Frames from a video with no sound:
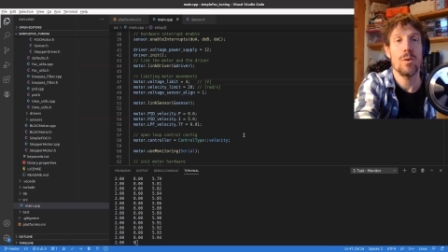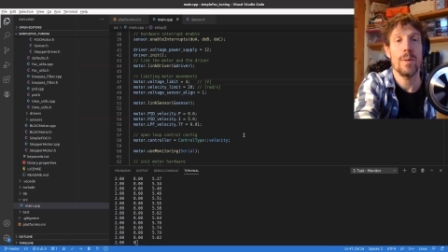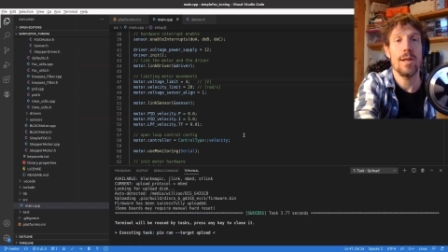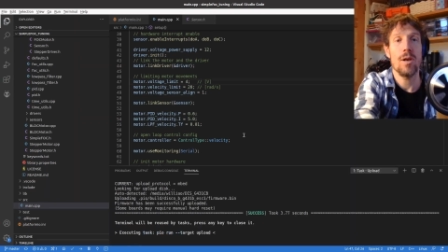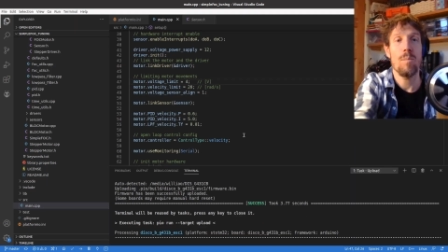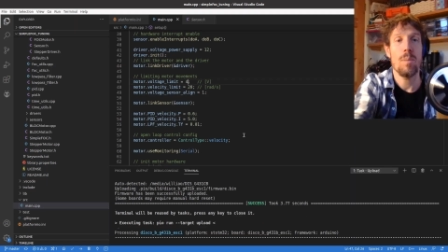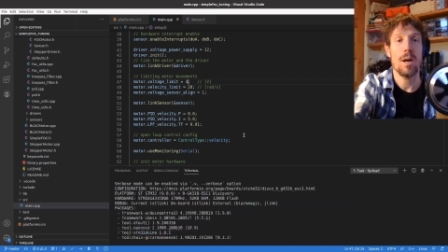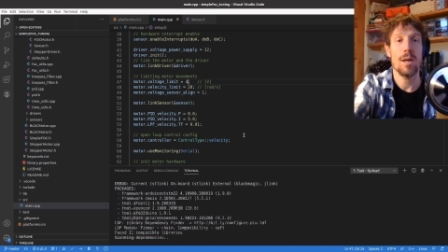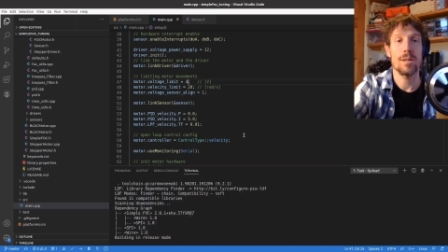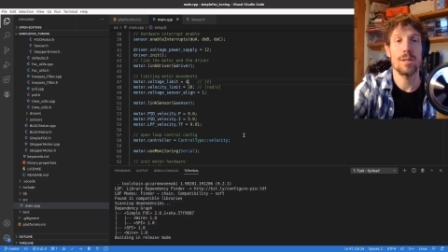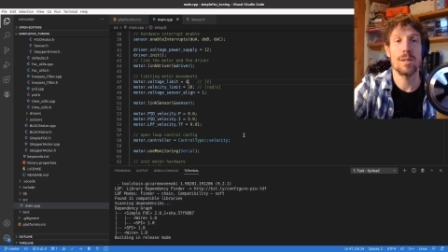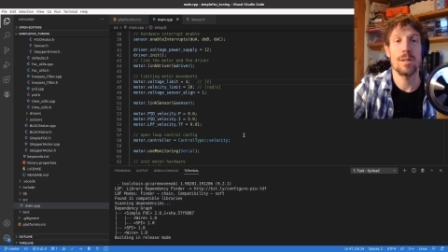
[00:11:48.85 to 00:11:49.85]
we can go
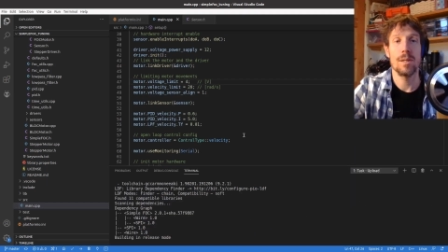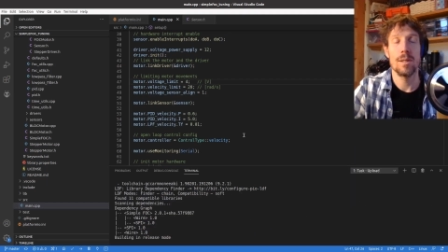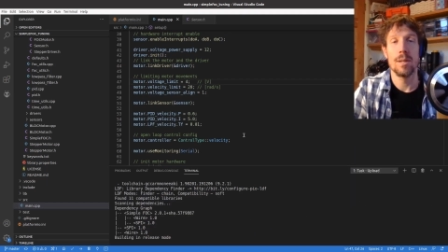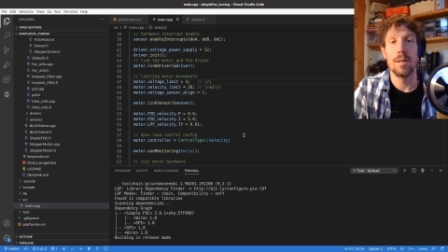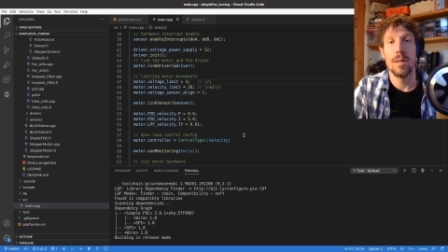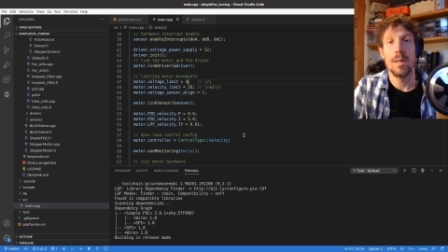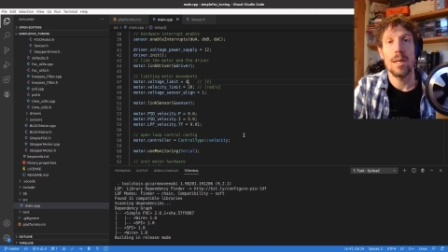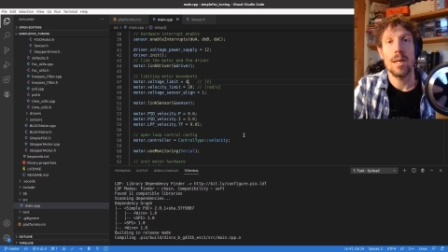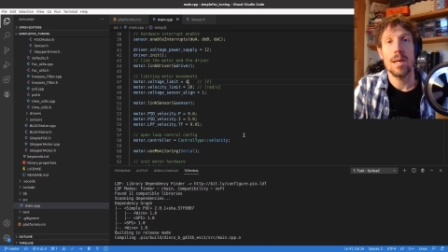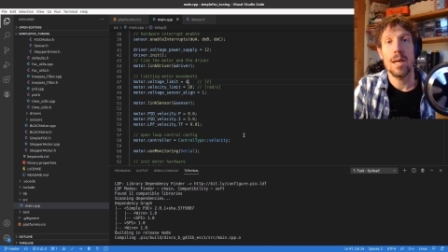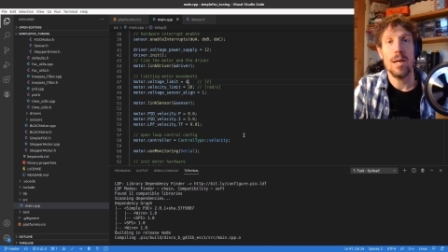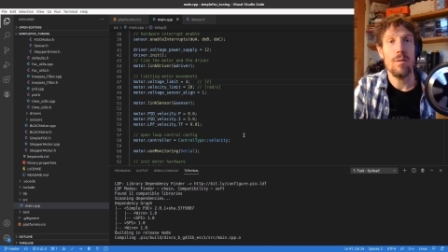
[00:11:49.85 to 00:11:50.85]
past
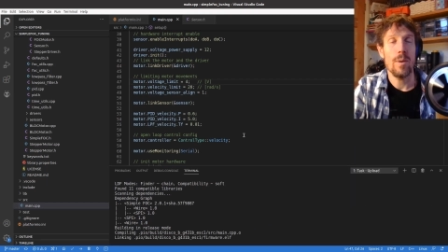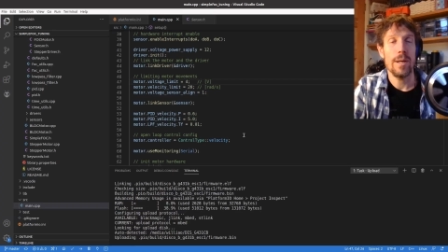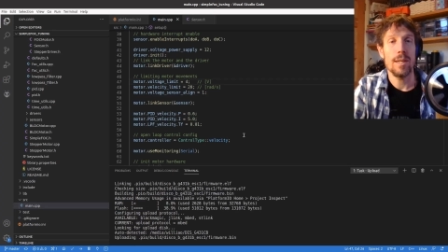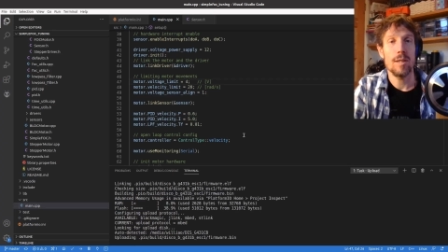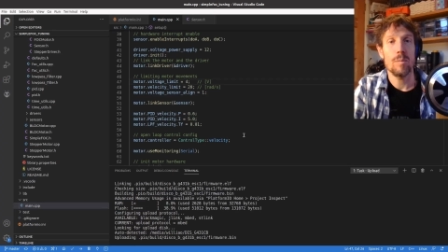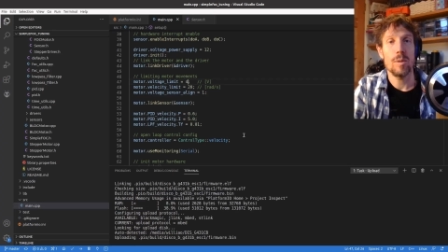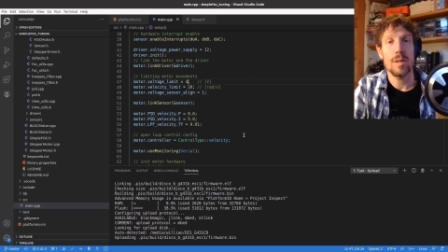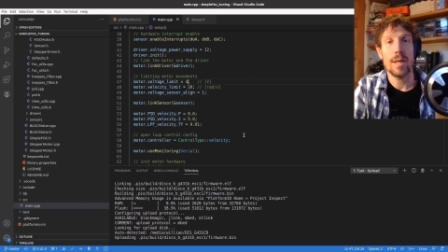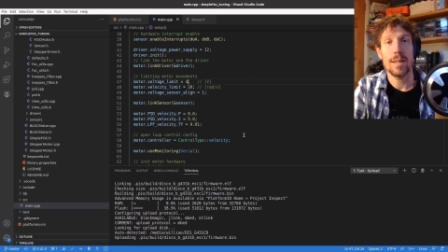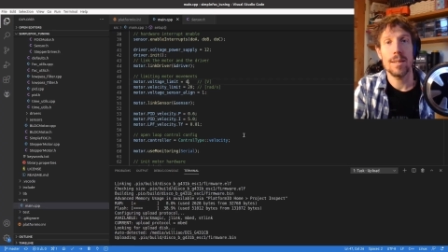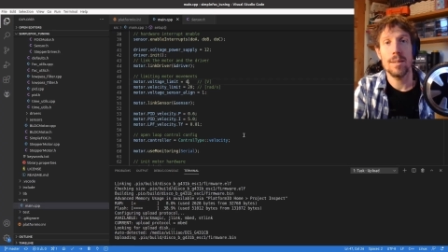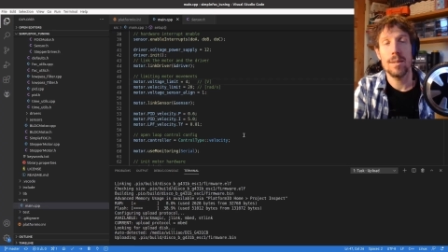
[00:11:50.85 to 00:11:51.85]
8 radians per
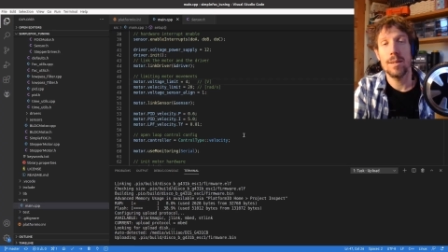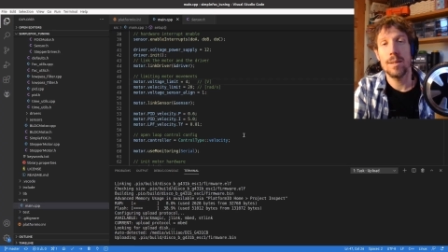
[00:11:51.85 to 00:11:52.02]
second.